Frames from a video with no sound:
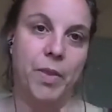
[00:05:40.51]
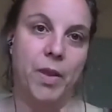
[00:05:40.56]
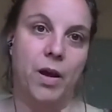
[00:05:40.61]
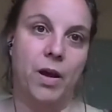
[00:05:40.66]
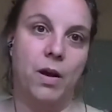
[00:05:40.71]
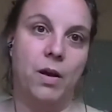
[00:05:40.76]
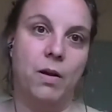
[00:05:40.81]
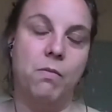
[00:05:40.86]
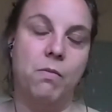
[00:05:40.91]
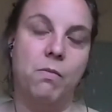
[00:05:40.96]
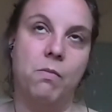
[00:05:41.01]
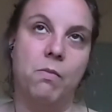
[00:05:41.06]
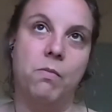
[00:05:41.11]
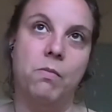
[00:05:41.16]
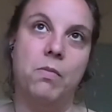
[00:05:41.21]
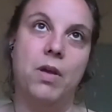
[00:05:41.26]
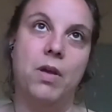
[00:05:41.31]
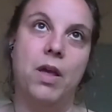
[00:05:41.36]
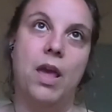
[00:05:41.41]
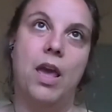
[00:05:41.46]

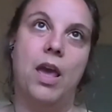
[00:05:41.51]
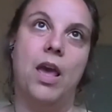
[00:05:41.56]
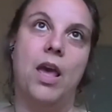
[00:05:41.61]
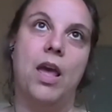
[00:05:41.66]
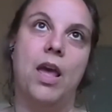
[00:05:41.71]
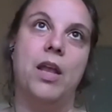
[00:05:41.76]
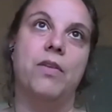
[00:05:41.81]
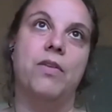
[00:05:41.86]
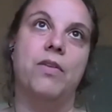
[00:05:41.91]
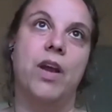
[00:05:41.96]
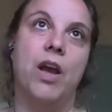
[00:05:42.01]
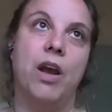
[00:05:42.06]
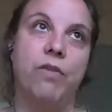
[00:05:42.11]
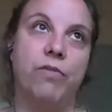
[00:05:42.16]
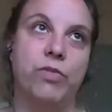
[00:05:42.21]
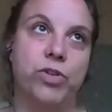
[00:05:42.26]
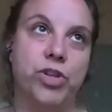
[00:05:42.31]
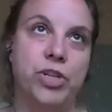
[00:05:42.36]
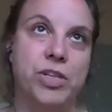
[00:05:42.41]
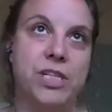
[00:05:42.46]
and the
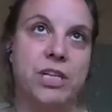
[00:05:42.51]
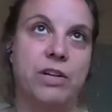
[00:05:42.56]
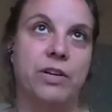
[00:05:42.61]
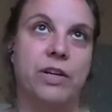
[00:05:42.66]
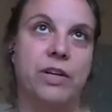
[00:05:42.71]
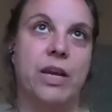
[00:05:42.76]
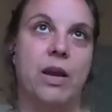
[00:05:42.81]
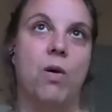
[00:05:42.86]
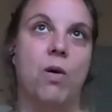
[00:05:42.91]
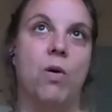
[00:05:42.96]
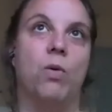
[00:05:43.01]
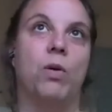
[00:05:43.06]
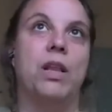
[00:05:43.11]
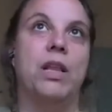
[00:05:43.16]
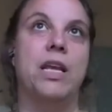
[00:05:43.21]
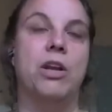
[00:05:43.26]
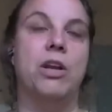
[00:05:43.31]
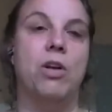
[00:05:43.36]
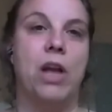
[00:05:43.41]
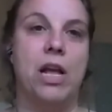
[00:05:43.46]
coverage in Sierra Leone and
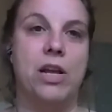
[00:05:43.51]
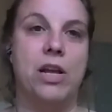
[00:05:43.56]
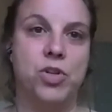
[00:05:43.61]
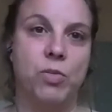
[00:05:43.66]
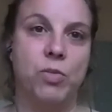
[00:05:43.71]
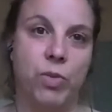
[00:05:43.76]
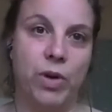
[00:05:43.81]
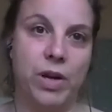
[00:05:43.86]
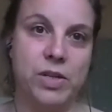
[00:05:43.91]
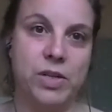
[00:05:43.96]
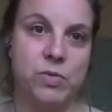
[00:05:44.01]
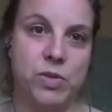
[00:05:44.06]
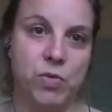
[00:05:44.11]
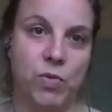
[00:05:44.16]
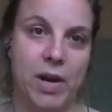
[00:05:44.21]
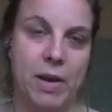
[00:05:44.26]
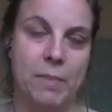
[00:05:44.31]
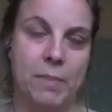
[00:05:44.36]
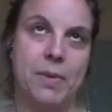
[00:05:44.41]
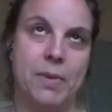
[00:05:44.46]
the international press was
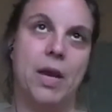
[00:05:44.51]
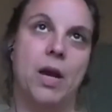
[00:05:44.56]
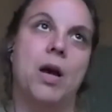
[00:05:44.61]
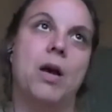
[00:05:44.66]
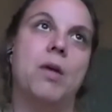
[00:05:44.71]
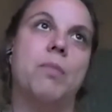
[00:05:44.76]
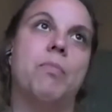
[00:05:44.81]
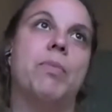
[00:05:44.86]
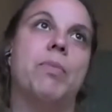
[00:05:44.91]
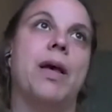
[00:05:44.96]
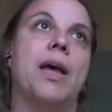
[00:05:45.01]
ramping up,